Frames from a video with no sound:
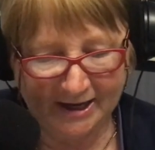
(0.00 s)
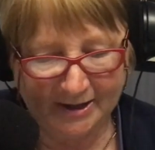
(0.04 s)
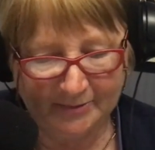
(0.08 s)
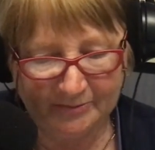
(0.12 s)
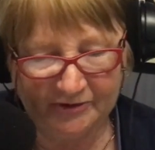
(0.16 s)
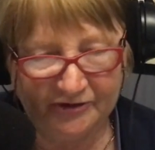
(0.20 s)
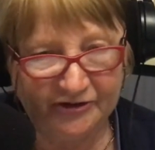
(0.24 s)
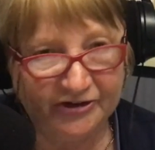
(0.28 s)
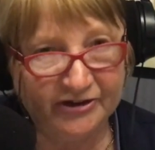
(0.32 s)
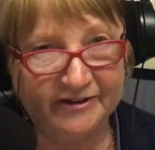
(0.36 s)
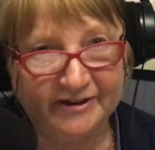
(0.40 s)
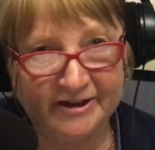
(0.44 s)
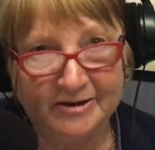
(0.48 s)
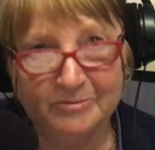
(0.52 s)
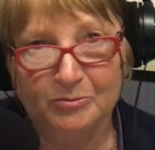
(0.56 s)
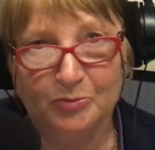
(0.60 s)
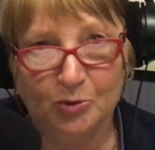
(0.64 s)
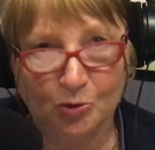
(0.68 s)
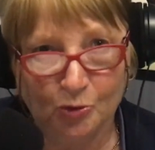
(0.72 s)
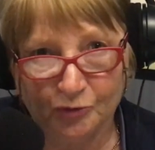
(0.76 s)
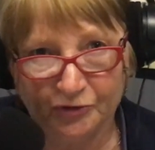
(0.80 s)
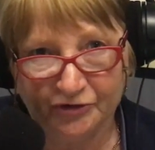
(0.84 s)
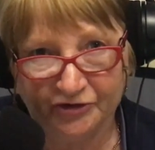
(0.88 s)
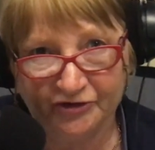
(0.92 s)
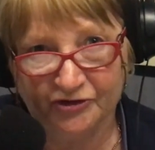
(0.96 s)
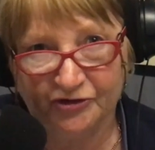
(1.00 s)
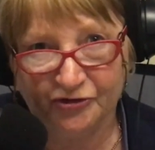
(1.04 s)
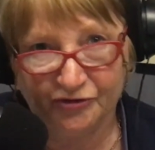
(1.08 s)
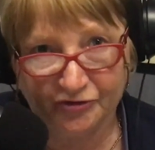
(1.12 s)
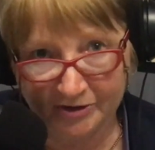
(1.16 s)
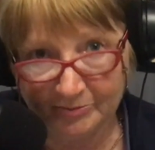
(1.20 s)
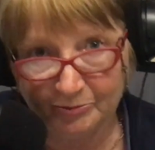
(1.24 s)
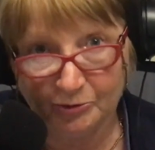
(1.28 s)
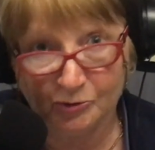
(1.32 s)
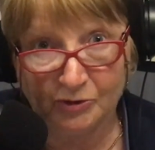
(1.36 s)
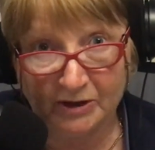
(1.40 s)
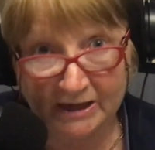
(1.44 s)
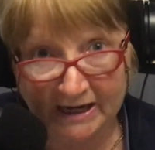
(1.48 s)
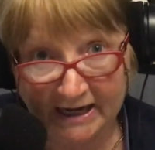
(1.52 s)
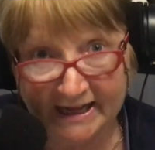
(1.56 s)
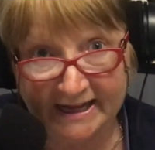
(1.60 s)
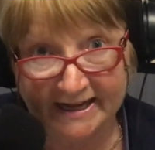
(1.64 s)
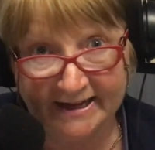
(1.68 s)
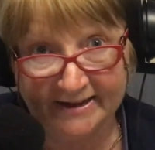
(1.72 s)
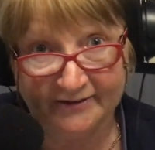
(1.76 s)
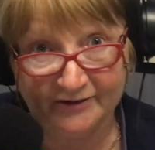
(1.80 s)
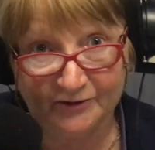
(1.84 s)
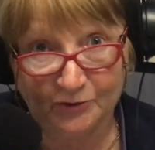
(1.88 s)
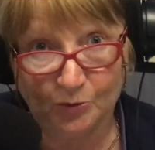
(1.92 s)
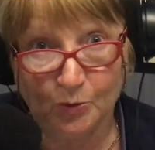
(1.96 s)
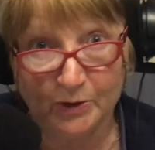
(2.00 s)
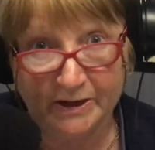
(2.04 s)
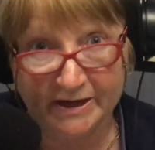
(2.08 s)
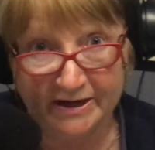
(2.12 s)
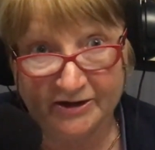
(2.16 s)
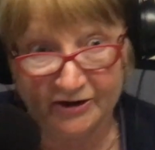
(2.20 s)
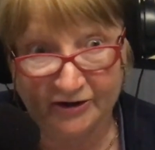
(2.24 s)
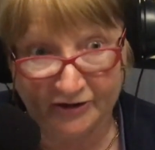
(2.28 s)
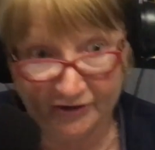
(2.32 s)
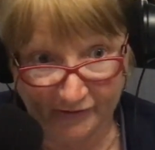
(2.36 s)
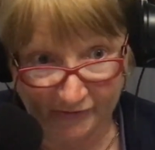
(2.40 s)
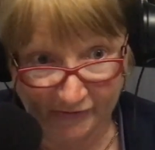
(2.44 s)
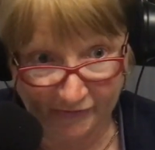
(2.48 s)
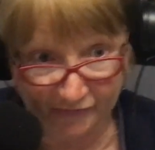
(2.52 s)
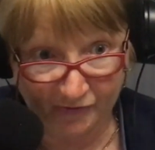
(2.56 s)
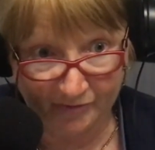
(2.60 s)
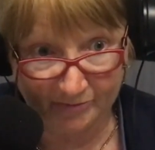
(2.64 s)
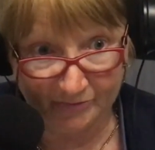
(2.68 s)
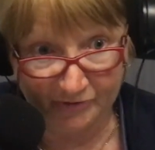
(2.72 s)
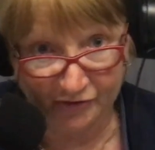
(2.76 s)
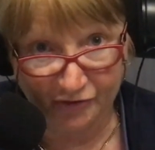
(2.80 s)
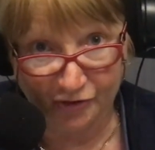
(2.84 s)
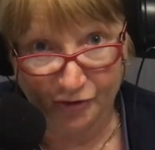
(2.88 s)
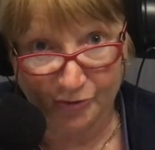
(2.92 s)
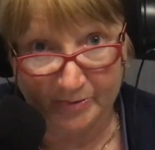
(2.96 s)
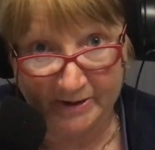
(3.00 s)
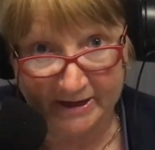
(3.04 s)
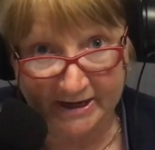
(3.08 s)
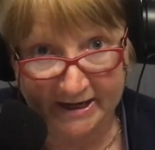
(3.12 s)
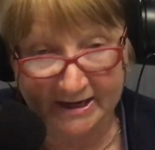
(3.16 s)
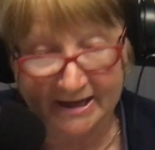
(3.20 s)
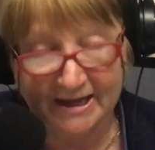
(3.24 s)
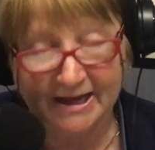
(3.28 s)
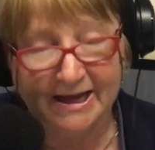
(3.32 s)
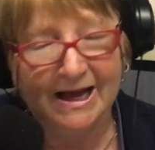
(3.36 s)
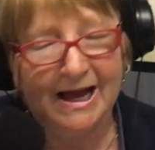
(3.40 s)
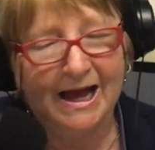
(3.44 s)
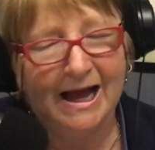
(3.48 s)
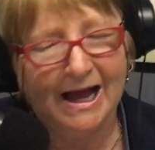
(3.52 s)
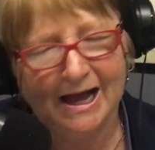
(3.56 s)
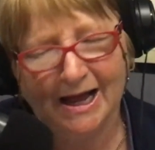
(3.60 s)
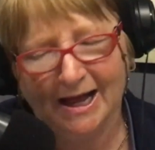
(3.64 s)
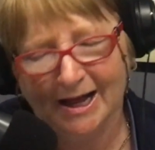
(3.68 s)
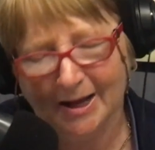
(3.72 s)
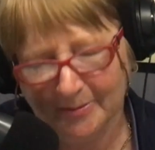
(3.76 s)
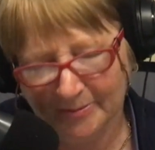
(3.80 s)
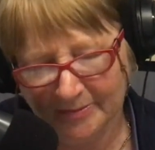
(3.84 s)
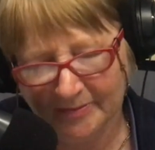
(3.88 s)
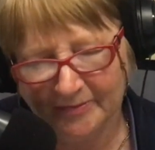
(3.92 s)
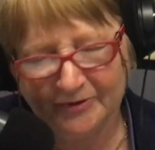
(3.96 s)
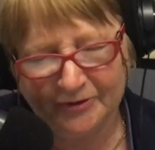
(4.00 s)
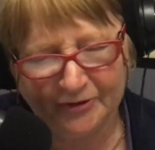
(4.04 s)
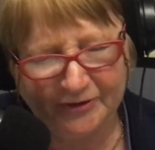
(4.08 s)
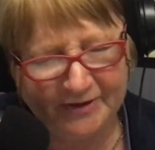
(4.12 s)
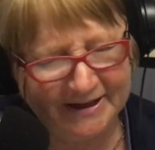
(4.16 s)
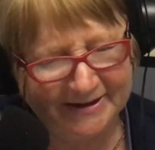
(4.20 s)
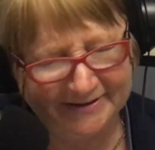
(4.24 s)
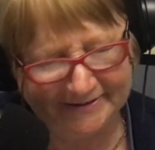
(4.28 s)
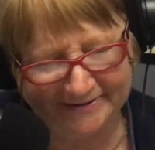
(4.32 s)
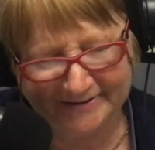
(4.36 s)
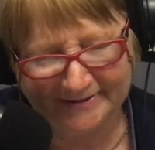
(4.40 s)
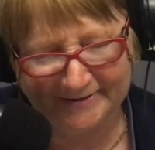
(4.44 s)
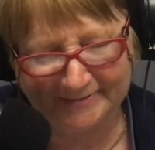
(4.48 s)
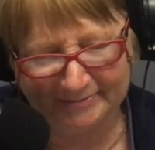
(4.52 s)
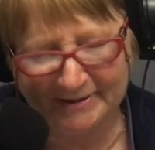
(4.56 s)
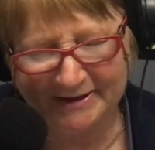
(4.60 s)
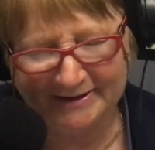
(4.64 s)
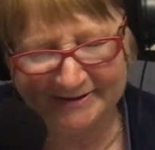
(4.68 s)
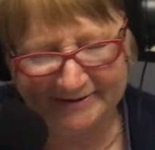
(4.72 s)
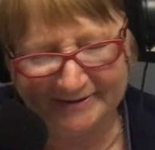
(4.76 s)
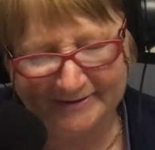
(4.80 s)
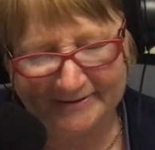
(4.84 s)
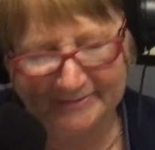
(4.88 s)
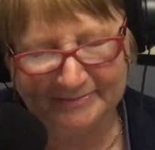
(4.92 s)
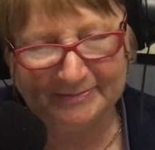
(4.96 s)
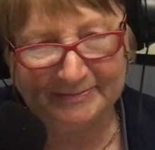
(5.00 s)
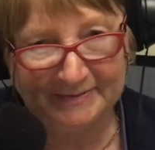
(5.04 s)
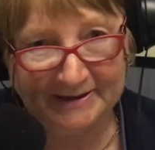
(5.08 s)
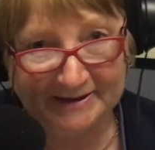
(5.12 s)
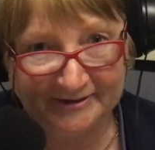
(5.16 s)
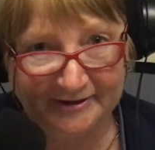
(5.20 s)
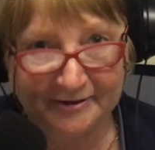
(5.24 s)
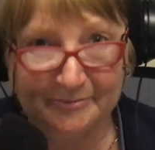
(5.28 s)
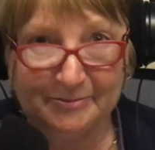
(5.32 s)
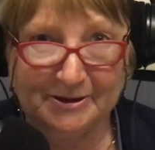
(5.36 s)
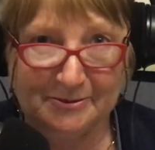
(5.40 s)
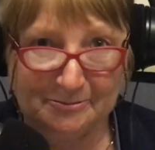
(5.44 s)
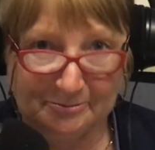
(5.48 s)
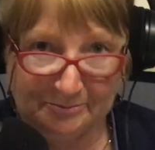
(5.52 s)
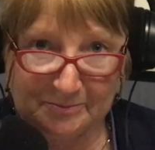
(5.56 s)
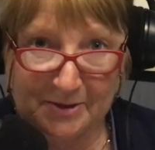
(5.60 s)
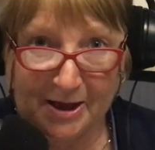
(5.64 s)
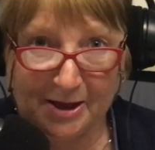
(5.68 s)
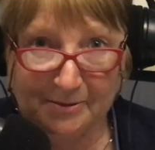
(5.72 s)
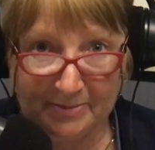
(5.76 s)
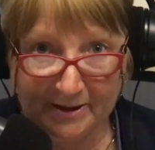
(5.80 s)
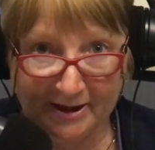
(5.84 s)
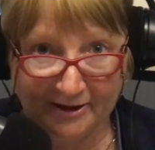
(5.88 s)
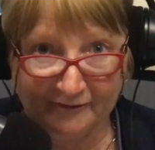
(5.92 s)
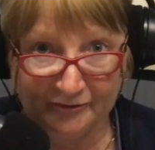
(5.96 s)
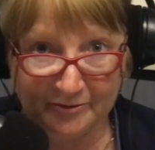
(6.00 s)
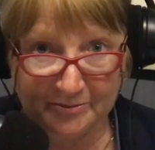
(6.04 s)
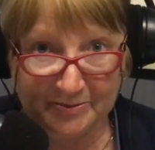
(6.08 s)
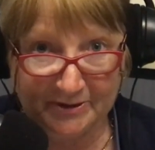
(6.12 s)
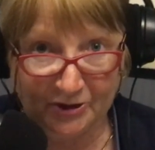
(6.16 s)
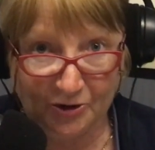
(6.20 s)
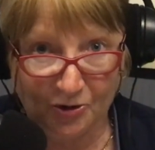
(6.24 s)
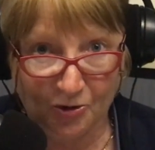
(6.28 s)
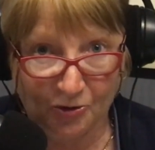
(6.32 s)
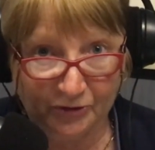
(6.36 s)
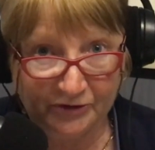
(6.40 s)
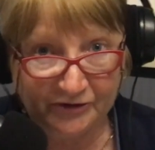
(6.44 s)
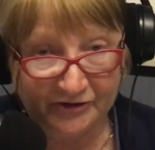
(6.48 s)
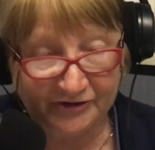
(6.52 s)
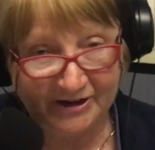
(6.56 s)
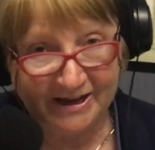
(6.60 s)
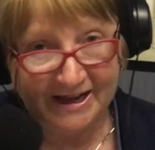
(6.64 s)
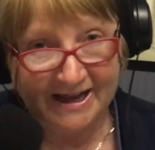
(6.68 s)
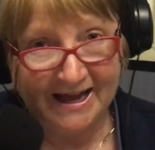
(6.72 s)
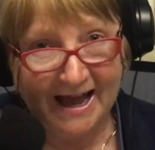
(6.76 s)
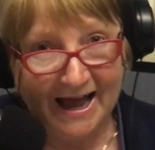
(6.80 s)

She's imported triple glazed windows from Germany. So that's a bit above and beyond.